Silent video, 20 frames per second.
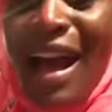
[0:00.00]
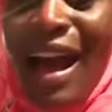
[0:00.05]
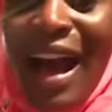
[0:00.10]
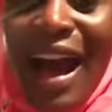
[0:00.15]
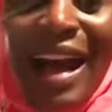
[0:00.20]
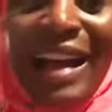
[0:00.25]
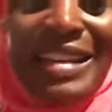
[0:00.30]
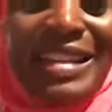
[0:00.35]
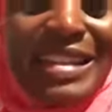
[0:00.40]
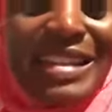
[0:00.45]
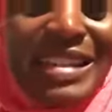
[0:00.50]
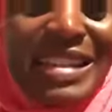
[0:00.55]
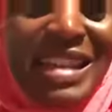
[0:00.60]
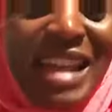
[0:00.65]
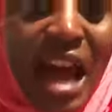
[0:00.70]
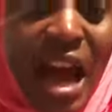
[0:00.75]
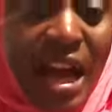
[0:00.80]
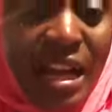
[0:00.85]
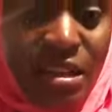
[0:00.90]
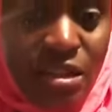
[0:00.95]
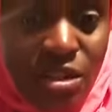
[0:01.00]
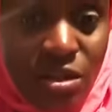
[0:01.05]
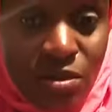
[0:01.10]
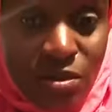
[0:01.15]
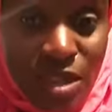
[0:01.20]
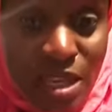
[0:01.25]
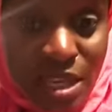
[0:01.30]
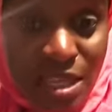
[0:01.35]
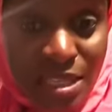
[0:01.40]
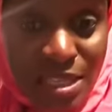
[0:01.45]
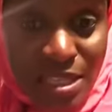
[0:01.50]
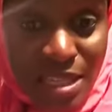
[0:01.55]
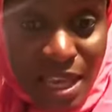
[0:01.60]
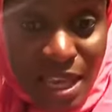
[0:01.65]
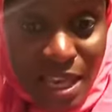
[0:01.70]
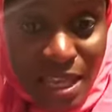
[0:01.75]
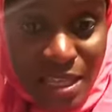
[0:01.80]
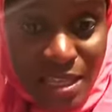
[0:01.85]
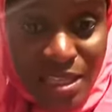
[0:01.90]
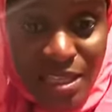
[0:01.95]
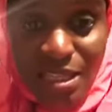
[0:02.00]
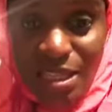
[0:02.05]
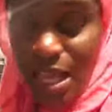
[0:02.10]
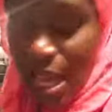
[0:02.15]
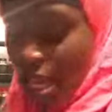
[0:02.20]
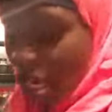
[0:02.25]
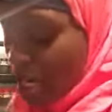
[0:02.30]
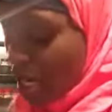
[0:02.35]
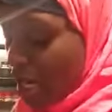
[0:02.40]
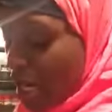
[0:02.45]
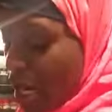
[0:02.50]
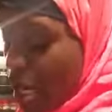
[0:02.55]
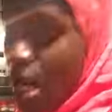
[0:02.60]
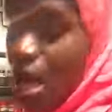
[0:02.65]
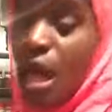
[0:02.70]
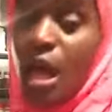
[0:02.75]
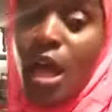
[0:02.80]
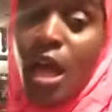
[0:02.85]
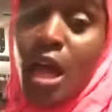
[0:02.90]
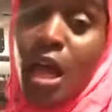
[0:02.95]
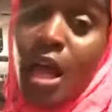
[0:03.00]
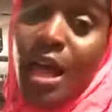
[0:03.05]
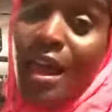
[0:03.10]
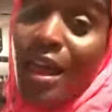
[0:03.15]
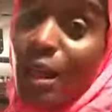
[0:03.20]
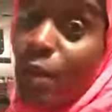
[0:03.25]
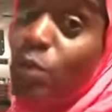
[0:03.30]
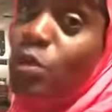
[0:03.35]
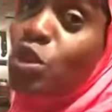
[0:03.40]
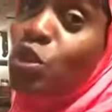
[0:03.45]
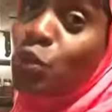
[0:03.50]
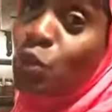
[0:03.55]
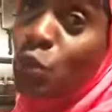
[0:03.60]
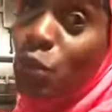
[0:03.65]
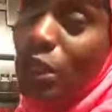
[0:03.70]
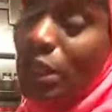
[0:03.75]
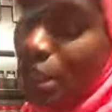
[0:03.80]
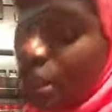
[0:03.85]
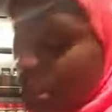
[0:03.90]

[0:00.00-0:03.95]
I did not do these things, and it was really